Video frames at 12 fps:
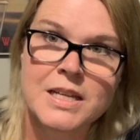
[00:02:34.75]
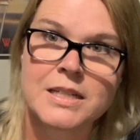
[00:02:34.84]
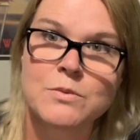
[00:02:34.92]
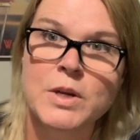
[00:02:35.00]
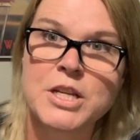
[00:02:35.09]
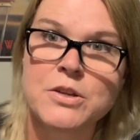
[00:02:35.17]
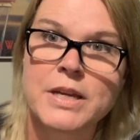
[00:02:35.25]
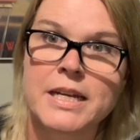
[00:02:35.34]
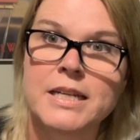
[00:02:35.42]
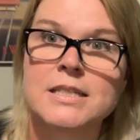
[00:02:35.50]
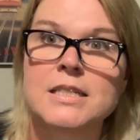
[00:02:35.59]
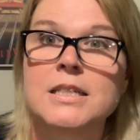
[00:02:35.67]
And when you get
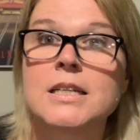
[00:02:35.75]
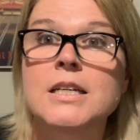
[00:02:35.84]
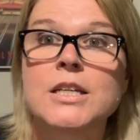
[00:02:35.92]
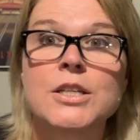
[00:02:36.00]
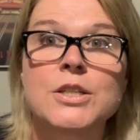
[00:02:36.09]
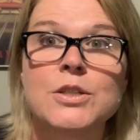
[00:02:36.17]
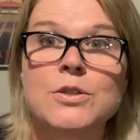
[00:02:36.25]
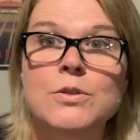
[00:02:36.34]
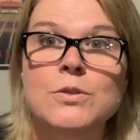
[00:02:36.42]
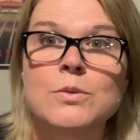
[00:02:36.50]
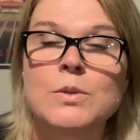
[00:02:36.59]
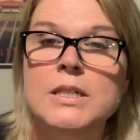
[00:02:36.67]
it,
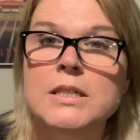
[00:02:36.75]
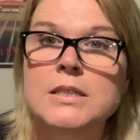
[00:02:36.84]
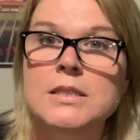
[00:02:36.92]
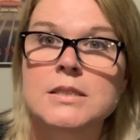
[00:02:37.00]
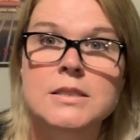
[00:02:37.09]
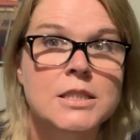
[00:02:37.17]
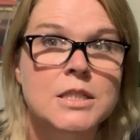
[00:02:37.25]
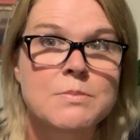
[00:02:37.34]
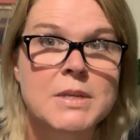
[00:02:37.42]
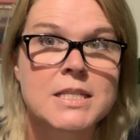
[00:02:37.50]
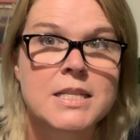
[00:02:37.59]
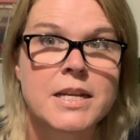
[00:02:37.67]
you will just
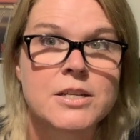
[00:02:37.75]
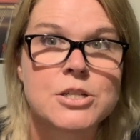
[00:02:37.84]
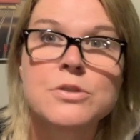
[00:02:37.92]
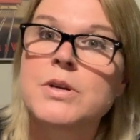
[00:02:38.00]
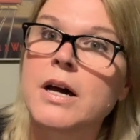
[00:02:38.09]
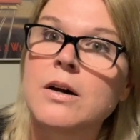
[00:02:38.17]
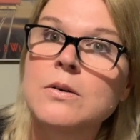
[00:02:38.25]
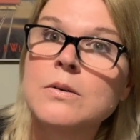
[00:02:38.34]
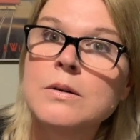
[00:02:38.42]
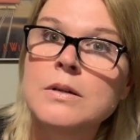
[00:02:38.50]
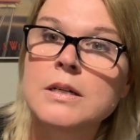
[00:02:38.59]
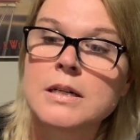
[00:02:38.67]
mix it as you go.
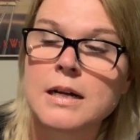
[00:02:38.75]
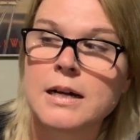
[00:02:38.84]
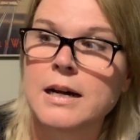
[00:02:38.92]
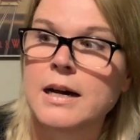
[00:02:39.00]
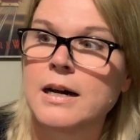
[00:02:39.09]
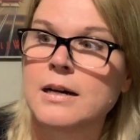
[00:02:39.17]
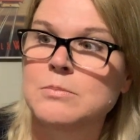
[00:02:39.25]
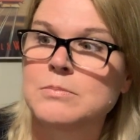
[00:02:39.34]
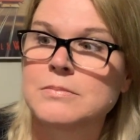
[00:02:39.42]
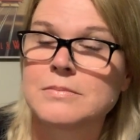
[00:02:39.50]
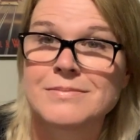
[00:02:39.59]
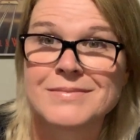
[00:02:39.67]

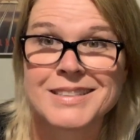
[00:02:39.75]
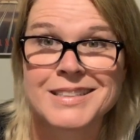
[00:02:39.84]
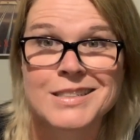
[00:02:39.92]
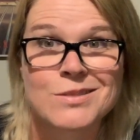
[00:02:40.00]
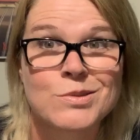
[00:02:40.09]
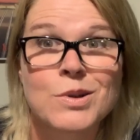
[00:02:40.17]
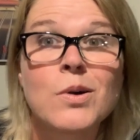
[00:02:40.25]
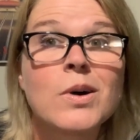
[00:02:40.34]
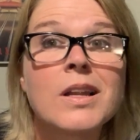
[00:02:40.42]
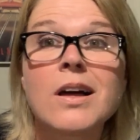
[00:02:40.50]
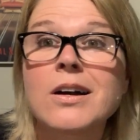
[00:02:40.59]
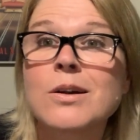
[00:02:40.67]
Um, this will go a
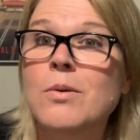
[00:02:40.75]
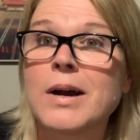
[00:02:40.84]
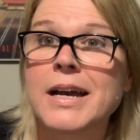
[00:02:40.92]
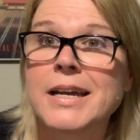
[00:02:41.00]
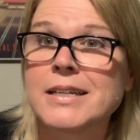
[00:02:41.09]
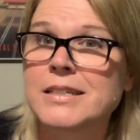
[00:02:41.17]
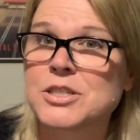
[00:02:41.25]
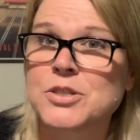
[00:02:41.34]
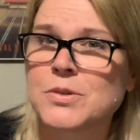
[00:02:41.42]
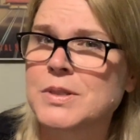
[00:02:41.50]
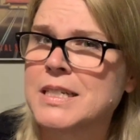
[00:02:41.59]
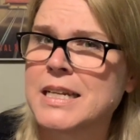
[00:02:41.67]
long way because you
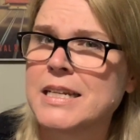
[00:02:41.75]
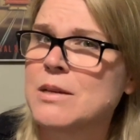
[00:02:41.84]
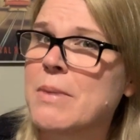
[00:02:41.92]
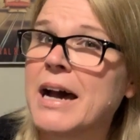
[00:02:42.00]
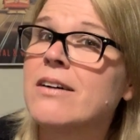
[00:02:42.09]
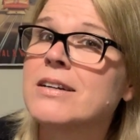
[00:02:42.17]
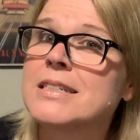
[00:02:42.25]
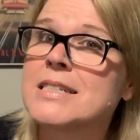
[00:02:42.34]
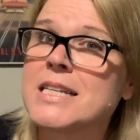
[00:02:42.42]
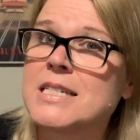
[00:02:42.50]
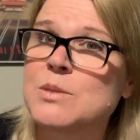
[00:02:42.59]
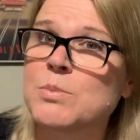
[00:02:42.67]
only need about a
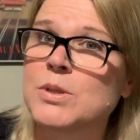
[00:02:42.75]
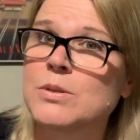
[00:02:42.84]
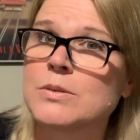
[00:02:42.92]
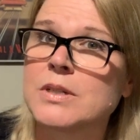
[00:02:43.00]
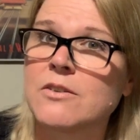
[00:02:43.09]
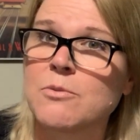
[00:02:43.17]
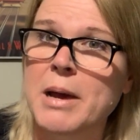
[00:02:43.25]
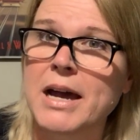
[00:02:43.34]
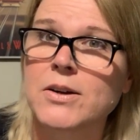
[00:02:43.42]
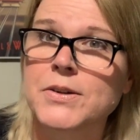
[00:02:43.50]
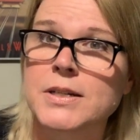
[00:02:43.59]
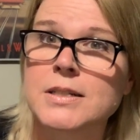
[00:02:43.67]
teaspoon of
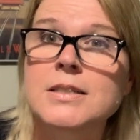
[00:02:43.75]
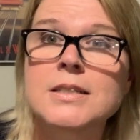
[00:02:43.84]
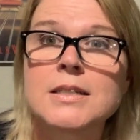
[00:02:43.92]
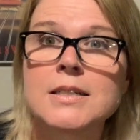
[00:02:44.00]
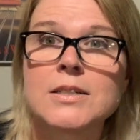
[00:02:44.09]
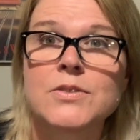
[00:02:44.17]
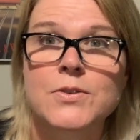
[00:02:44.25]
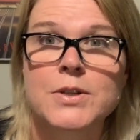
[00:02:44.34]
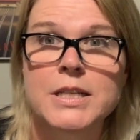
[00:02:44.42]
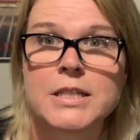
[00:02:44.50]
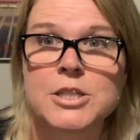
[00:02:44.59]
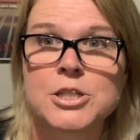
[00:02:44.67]
powder for
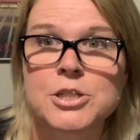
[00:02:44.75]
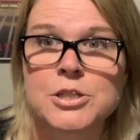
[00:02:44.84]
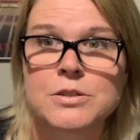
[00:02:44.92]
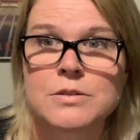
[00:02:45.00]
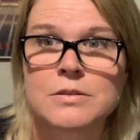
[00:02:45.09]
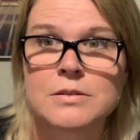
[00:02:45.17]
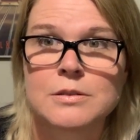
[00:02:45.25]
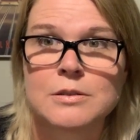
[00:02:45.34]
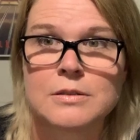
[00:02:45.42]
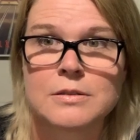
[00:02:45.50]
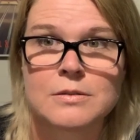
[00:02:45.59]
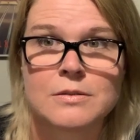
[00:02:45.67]
each
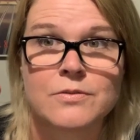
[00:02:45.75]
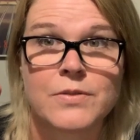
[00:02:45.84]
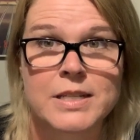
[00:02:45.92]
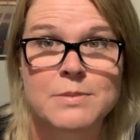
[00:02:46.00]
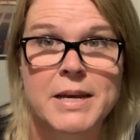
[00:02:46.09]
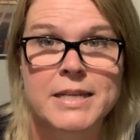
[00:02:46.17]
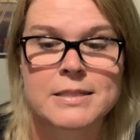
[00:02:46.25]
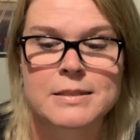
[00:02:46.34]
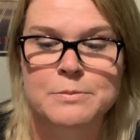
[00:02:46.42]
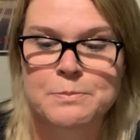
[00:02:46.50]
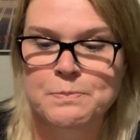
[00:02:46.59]
face mask.